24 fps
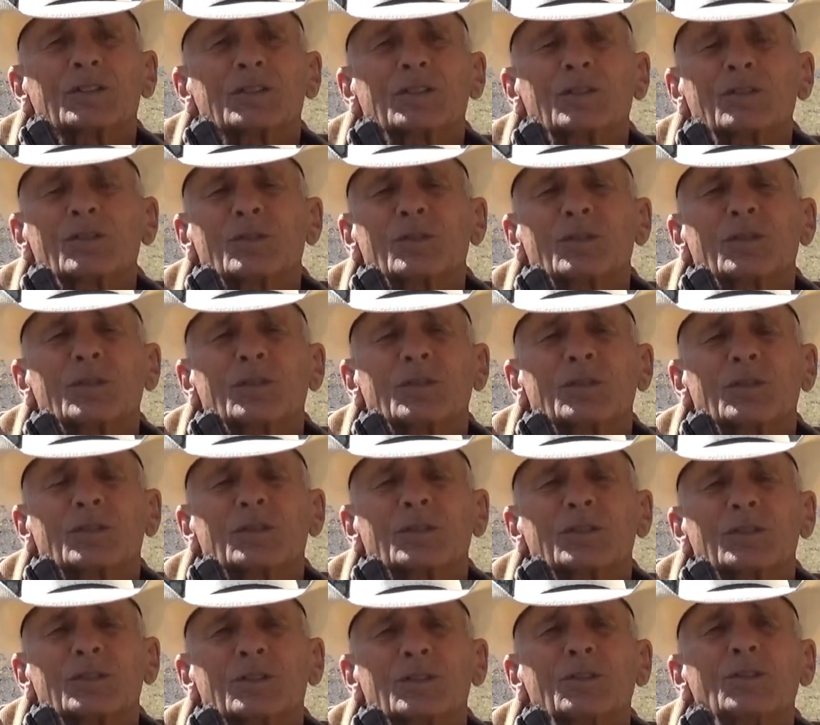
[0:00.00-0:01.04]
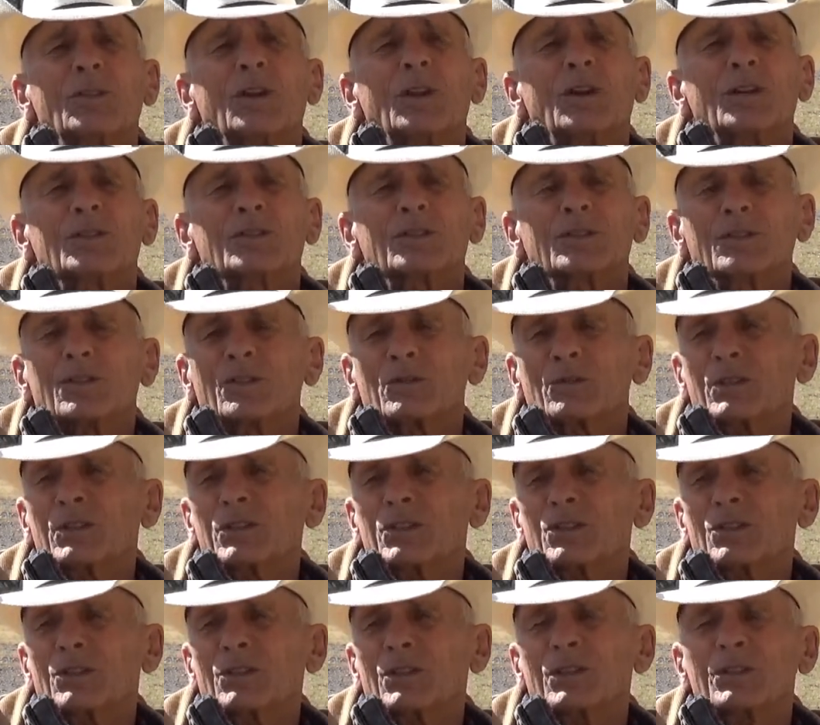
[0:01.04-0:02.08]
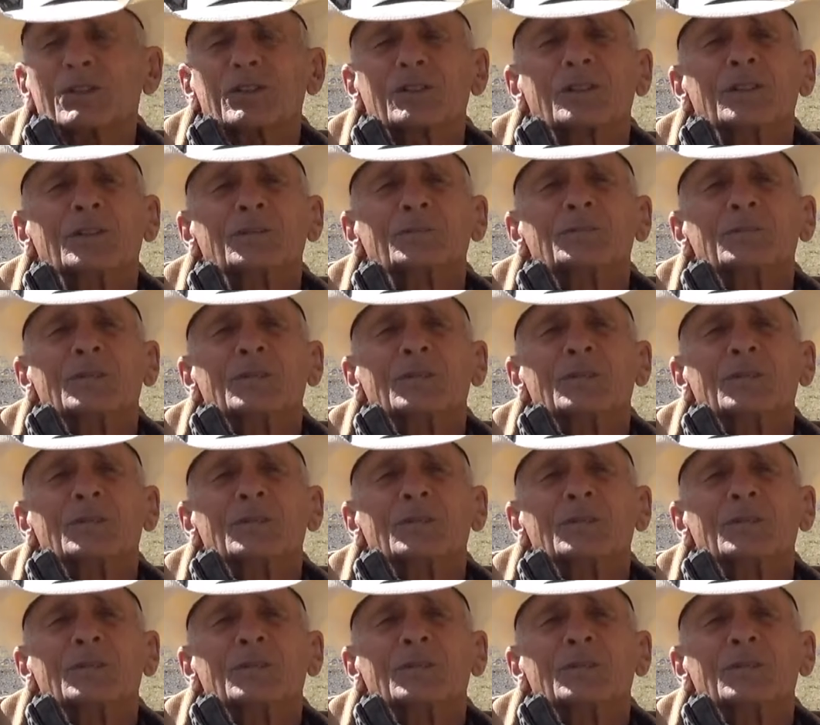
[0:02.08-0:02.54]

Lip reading: and 3 shorts.